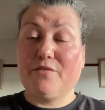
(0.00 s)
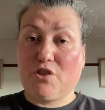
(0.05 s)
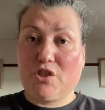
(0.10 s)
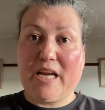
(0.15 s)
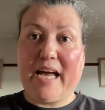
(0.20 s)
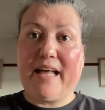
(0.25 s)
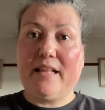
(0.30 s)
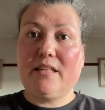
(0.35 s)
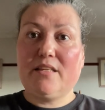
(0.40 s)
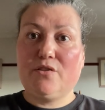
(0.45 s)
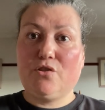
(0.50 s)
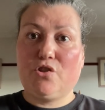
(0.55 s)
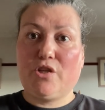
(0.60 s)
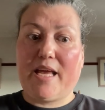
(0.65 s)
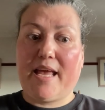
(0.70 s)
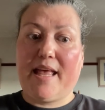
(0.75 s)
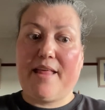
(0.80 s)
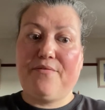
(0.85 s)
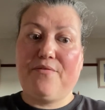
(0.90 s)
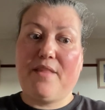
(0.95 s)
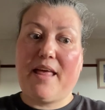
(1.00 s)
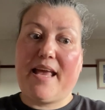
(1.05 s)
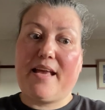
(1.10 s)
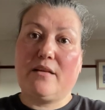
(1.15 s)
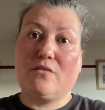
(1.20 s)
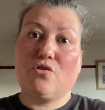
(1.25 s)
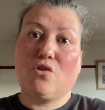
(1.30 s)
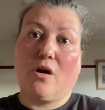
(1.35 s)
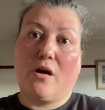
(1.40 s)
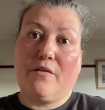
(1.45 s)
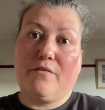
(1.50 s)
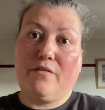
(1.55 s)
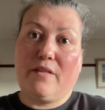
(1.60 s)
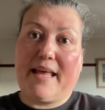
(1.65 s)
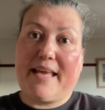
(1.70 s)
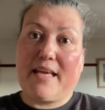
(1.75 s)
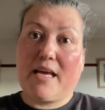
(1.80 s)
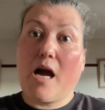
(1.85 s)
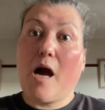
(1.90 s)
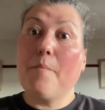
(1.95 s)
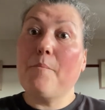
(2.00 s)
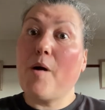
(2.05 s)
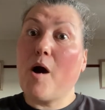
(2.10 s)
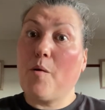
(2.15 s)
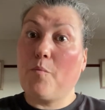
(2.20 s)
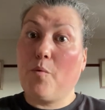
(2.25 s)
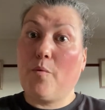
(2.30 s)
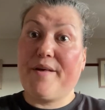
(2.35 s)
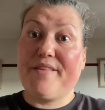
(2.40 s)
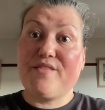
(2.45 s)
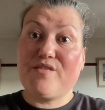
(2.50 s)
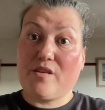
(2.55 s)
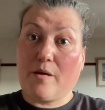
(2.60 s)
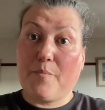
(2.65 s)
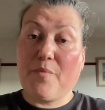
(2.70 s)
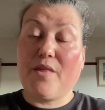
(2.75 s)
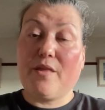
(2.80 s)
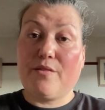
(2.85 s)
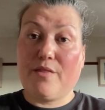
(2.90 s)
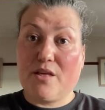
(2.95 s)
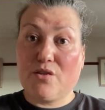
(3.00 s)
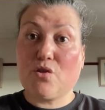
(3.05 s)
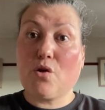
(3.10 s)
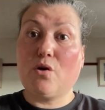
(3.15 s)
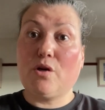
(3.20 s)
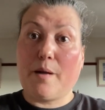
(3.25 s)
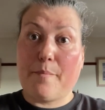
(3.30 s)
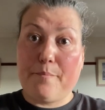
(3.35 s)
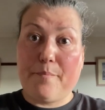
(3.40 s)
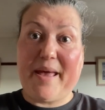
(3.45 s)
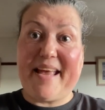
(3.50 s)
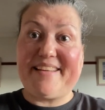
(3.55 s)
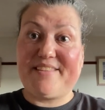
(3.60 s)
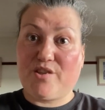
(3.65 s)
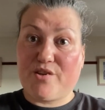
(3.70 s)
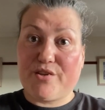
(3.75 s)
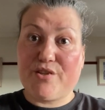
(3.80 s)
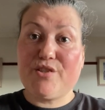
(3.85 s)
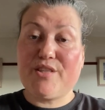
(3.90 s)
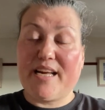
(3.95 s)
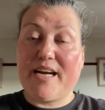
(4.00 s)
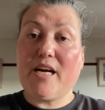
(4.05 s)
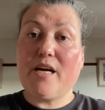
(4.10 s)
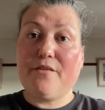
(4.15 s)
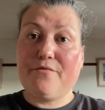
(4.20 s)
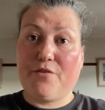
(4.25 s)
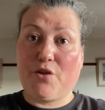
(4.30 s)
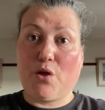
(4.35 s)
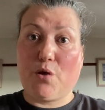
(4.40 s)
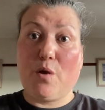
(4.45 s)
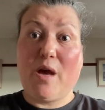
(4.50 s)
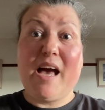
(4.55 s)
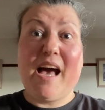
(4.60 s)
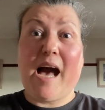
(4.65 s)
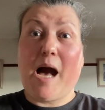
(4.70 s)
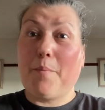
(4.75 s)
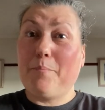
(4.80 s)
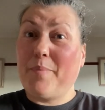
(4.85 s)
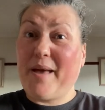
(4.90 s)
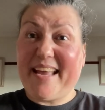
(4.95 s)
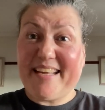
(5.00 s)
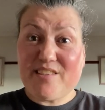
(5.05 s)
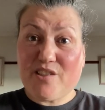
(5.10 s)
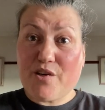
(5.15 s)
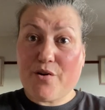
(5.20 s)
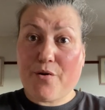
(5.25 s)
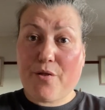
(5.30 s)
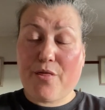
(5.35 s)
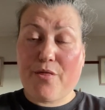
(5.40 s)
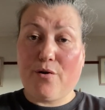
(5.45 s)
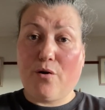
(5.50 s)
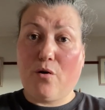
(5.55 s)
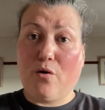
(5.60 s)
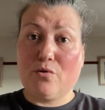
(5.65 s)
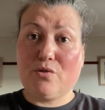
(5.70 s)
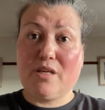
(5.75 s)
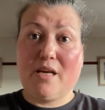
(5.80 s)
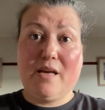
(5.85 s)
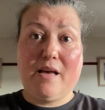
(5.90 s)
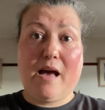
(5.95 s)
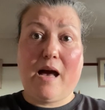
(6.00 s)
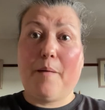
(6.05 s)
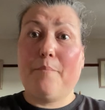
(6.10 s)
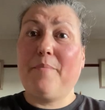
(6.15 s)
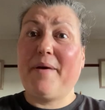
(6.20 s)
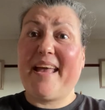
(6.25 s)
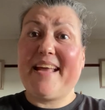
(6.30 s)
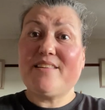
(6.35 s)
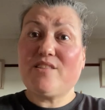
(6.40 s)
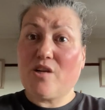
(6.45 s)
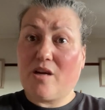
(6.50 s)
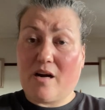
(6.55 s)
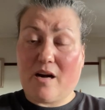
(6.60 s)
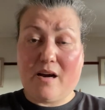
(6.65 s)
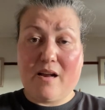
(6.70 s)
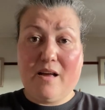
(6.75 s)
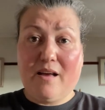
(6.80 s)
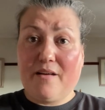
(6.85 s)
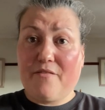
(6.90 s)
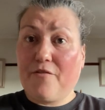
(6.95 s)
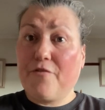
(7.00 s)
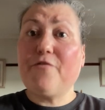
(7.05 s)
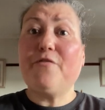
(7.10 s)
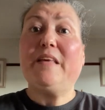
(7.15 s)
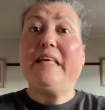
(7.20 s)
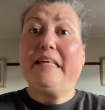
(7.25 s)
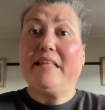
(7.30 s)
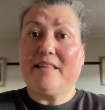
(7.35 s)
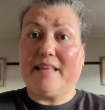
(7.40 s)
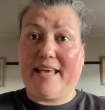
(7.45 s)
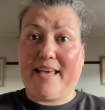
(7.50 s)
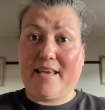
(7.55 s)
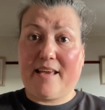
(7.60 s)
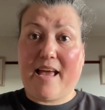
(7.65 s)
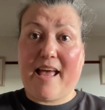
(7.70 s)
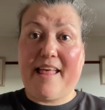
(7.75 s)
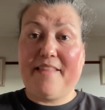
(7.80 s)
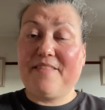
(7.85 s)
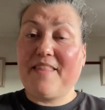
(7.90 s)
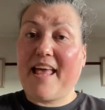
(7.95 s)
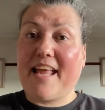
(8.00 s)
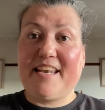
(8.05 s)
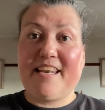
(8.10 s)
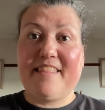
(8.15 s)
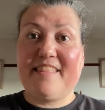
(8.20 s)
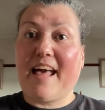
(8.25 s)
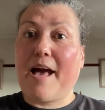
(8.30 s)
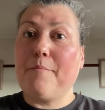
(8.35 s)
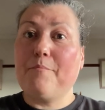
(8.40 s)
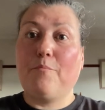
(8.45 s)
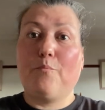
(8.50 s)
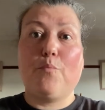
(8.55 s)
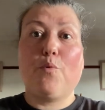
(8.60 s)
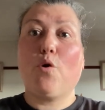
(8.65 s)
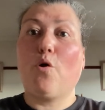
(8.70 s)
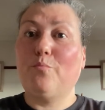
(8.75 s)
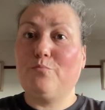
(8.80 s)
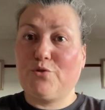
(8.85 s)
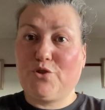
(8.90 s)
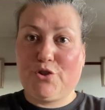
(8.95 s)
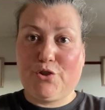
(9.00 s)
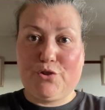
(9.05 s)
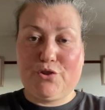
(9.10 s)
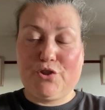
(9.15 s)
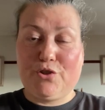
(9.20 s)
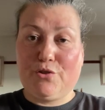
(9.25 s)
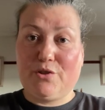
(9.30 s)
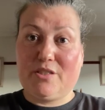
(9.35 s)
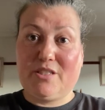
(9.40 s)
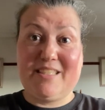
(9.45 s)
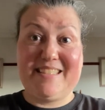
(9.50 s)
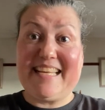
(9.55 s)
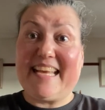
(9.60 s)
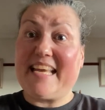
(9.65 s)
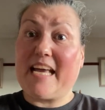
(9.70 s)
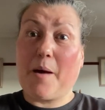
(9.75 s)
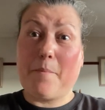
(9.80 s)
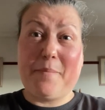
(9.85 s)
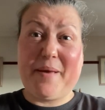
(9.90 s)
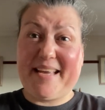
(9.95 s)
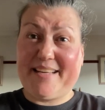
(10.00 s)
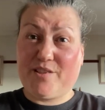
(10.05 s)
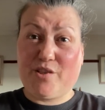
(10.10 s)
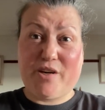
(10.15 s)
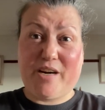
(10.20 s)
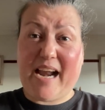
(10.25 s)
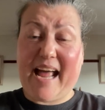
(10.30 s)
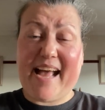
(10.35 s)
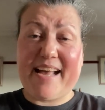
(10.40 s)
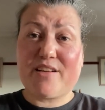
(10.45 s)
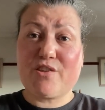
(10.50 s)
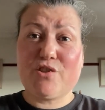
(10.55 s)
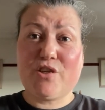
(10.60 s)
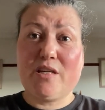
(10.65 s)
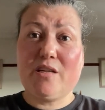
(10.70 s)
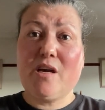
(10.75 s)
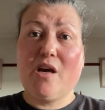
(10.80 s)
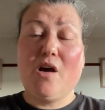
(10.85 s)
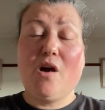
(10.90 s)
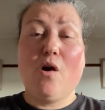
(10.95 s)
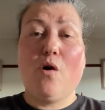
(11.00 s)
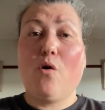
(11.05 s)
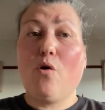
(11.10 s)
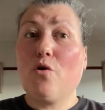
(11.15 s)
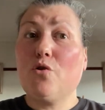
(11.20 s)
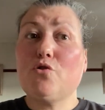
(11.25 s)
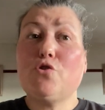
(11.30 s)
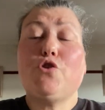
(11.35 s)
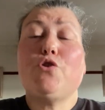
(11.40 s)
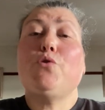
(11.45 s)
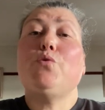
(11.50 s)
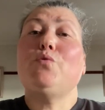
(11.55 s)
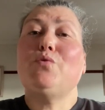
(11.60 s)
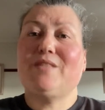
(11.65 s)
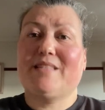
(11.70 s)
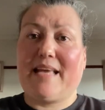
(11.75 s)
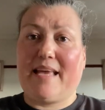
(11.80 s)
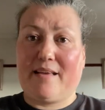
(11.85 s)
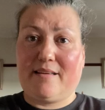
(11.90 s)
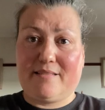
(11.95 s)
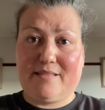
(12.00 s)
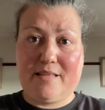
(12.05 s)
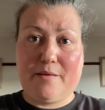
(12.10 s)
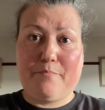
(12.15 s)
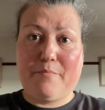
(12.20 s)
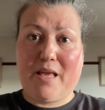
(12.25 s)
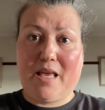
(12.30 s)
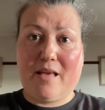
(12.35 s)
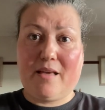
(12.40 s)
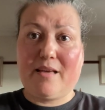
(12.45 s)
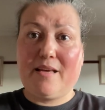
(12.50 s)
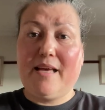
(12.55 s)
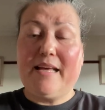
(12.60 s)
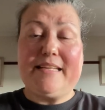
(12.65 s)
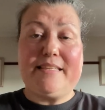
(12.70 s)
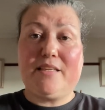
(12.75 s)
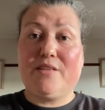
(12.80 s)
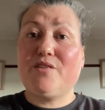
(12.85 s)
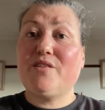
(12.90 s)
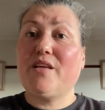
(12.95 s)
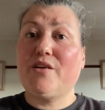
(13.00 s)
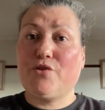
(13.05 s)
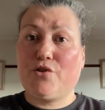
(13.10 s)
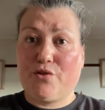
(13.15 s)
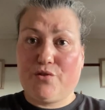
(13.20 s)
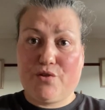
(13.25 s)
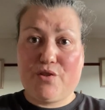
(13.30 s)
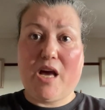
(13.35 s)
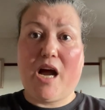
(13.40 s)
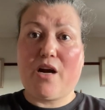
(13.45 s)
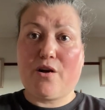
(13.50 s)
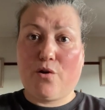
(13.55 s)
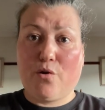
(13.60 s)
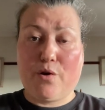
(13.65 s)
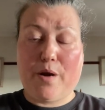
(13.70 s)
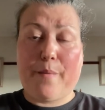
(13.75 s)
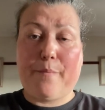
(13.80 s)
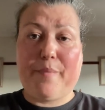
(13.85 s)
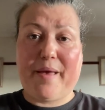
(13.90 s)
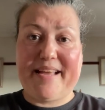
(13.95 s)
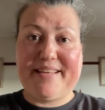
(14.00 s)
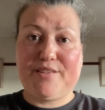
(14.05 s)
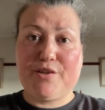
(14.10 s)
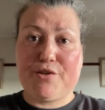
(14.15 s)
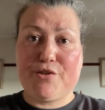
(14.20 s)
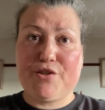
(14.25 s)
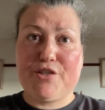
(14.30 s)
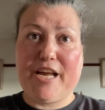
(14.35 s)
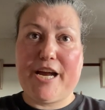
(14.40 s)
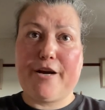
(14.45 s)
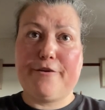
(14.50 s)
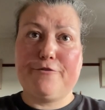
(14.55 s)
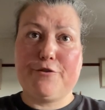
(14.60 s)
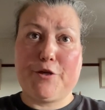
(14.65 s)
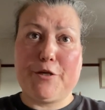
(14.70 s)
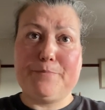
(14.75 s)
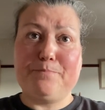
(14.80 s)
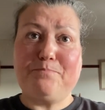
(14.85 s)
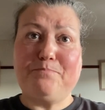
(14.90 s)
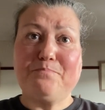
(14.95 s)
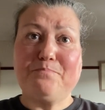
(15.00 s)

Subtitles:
challenge it and then sort of like come up with something that's going to better serve you, a better thought, a better feeling, and then that prompts you to take a better action or choosing to make decisions that are going to better serve you.